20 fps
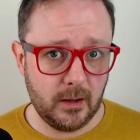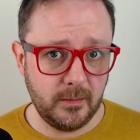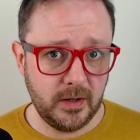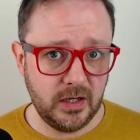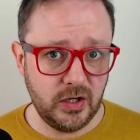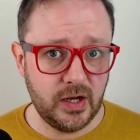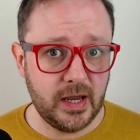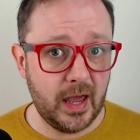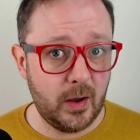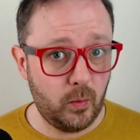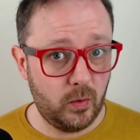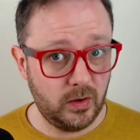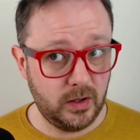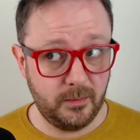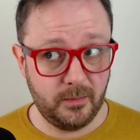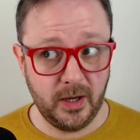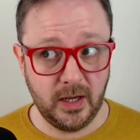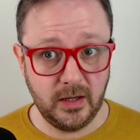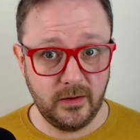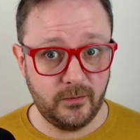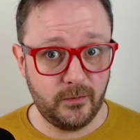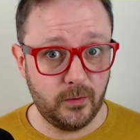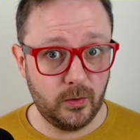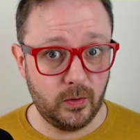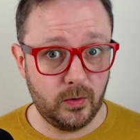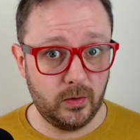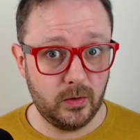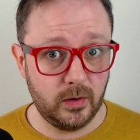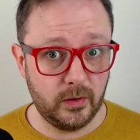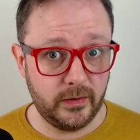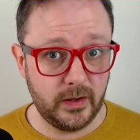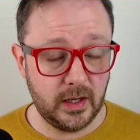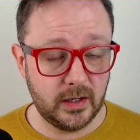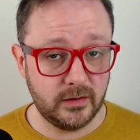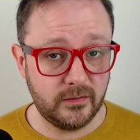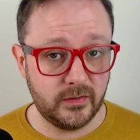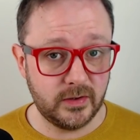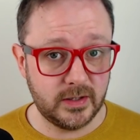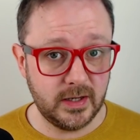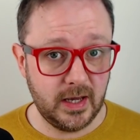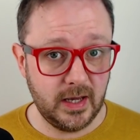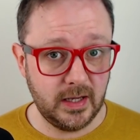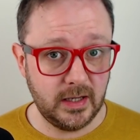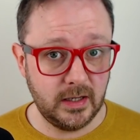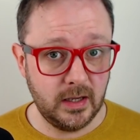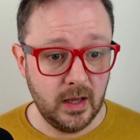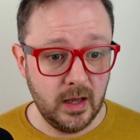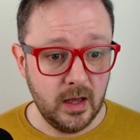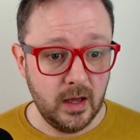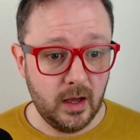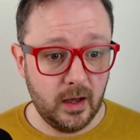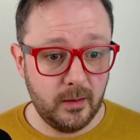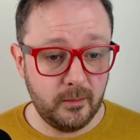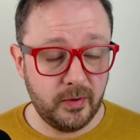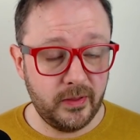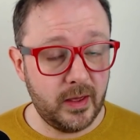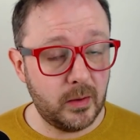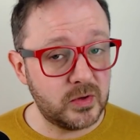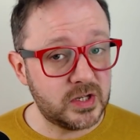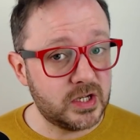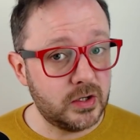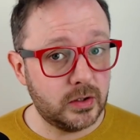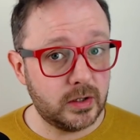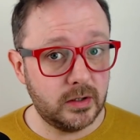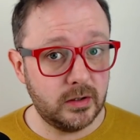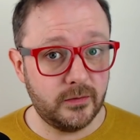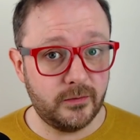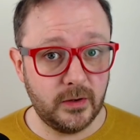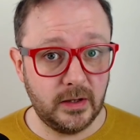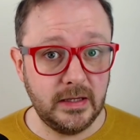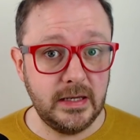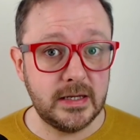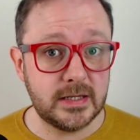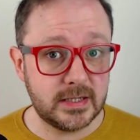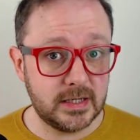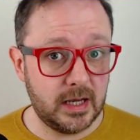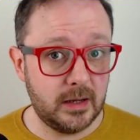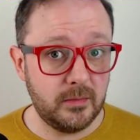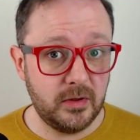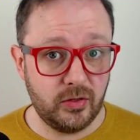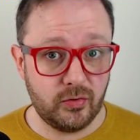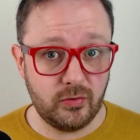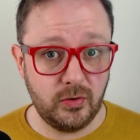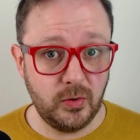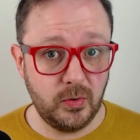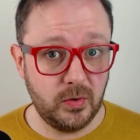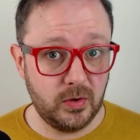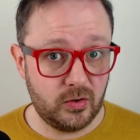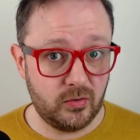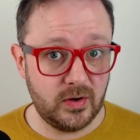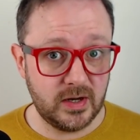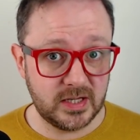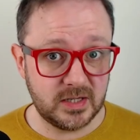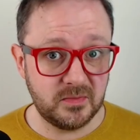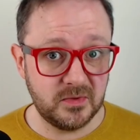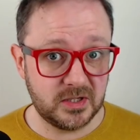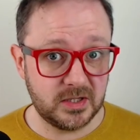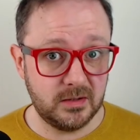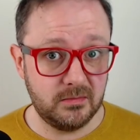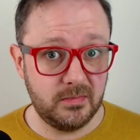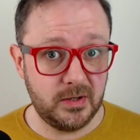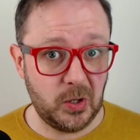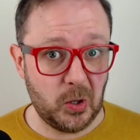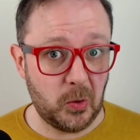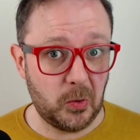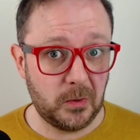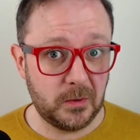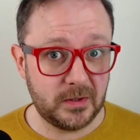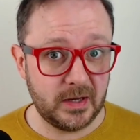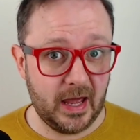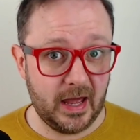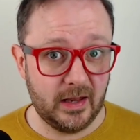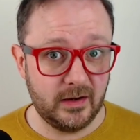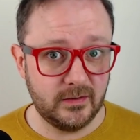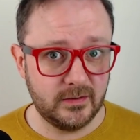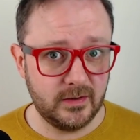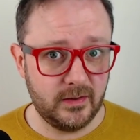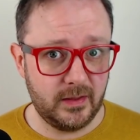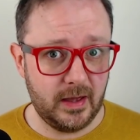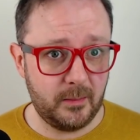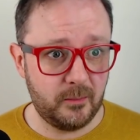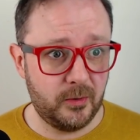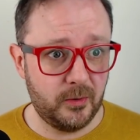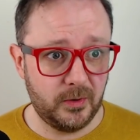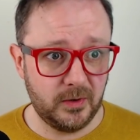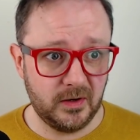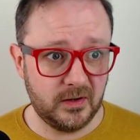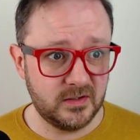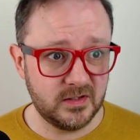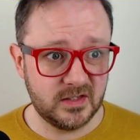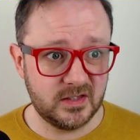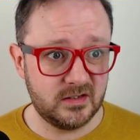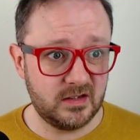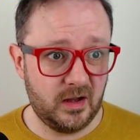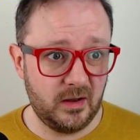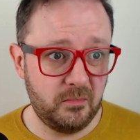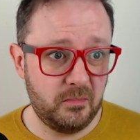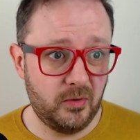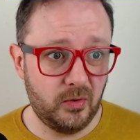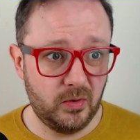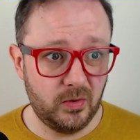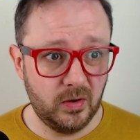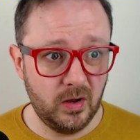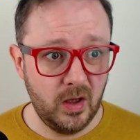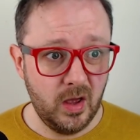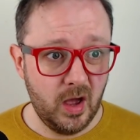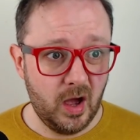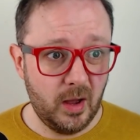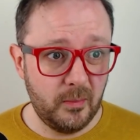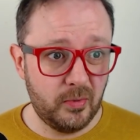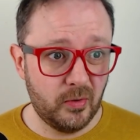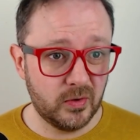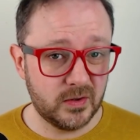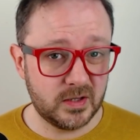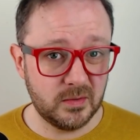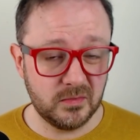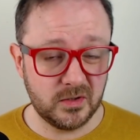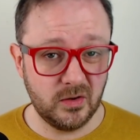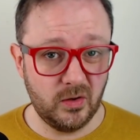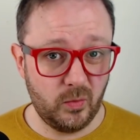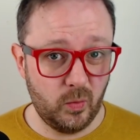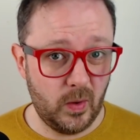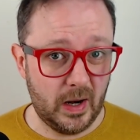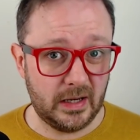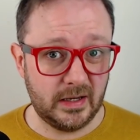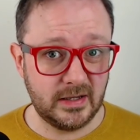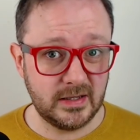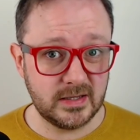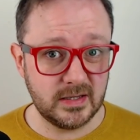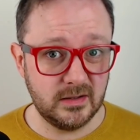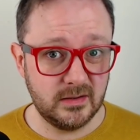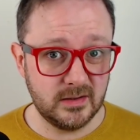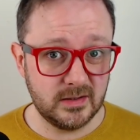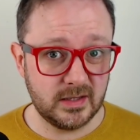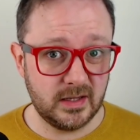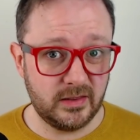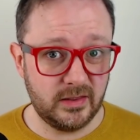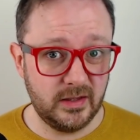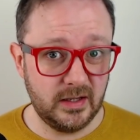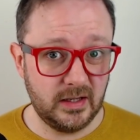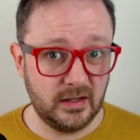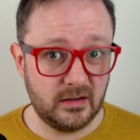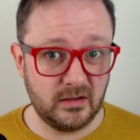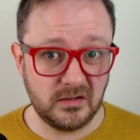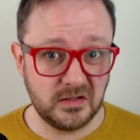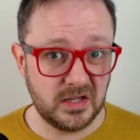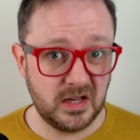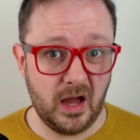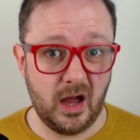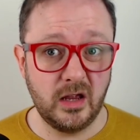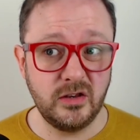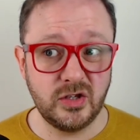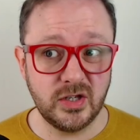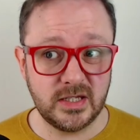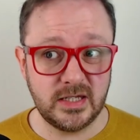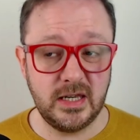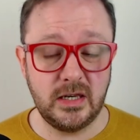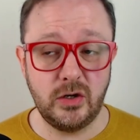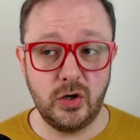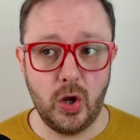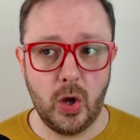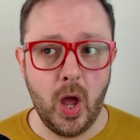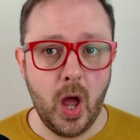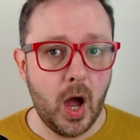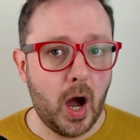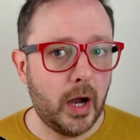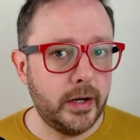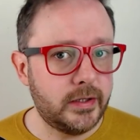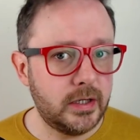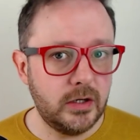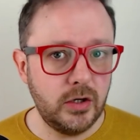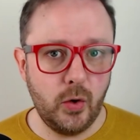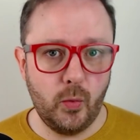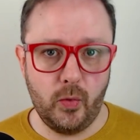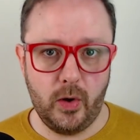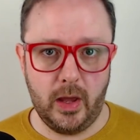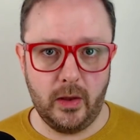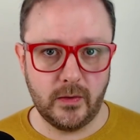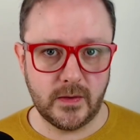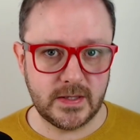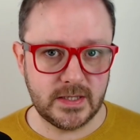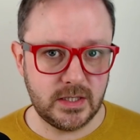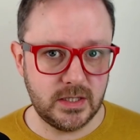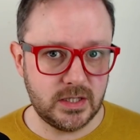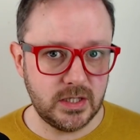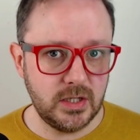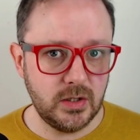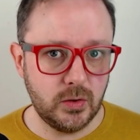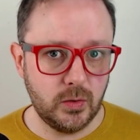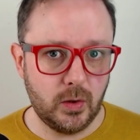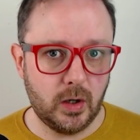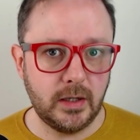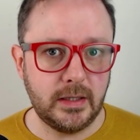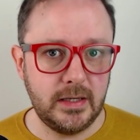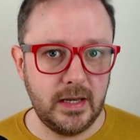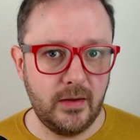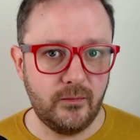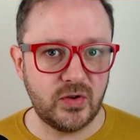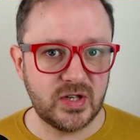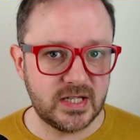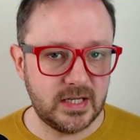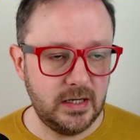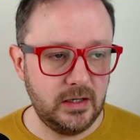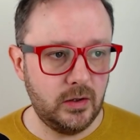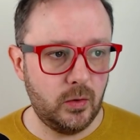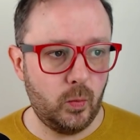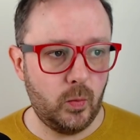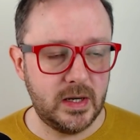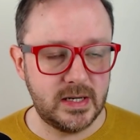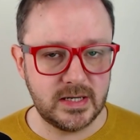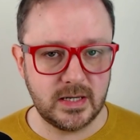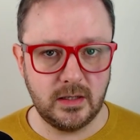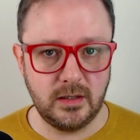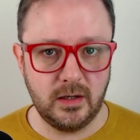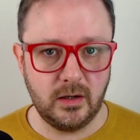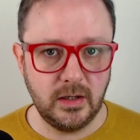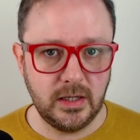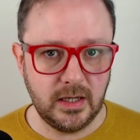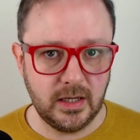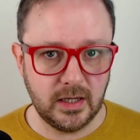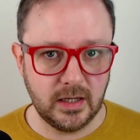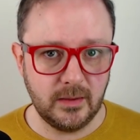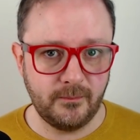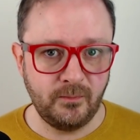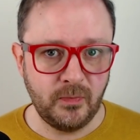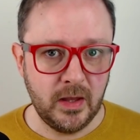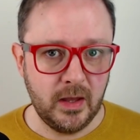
I mean, you get what you pay for at the end of the day. Um, but that was good enough, at least, to get me through Christmas and beyond. And at that point, I just I bought I bought some sort of Wellingtons, I think, because I just didn't know, I didn't know what else to do. I'd never seen a winter like it.